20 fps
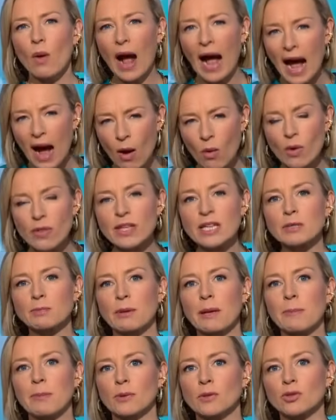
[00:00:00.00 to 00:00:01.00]
how are these
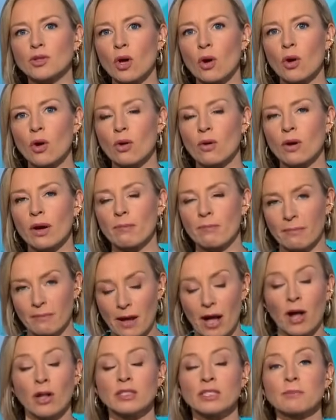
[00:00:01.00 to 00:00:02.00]
people to- um,
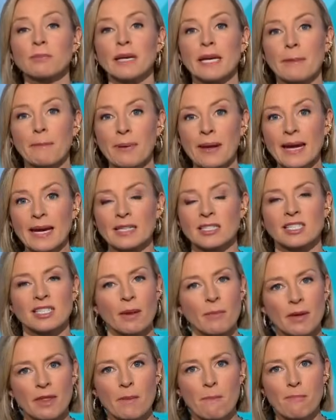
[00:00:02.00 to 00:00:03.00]
ultimately picked?
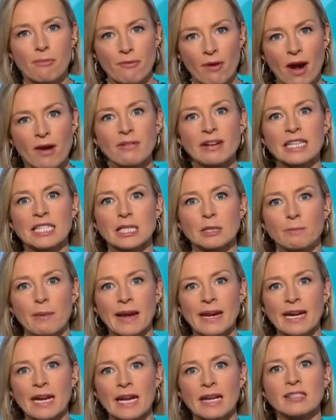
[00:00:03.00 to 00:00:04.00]
Some of them privately
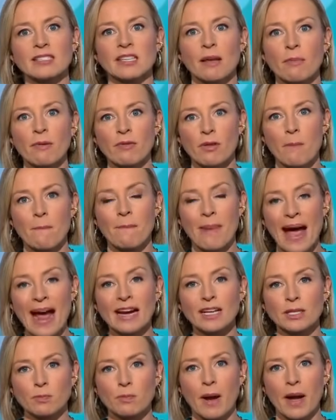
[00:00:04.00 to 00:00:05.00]
spending, some of them
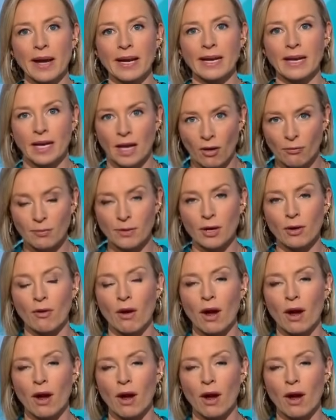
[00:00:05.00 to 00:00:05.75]
backed by government